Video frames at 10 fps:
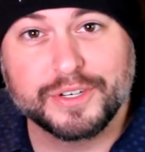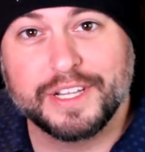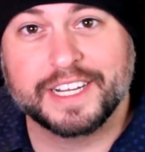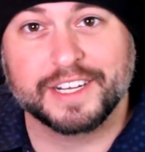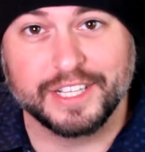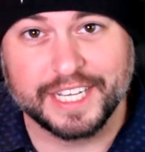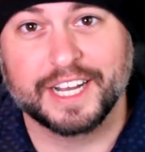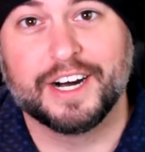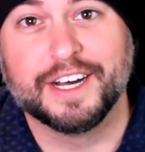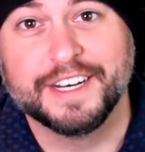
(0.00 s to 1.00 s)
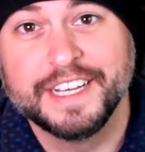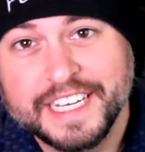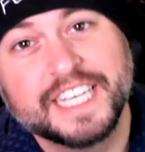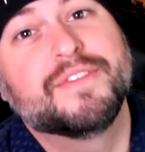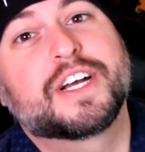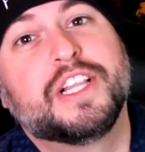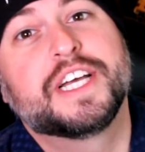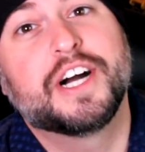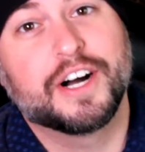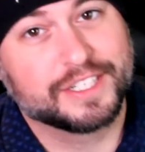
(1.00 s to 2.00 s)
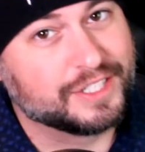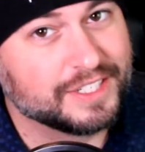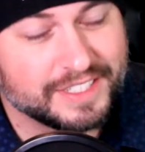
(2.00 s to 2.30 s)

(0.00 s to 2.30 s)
look like a Klingon. Even a Klingon is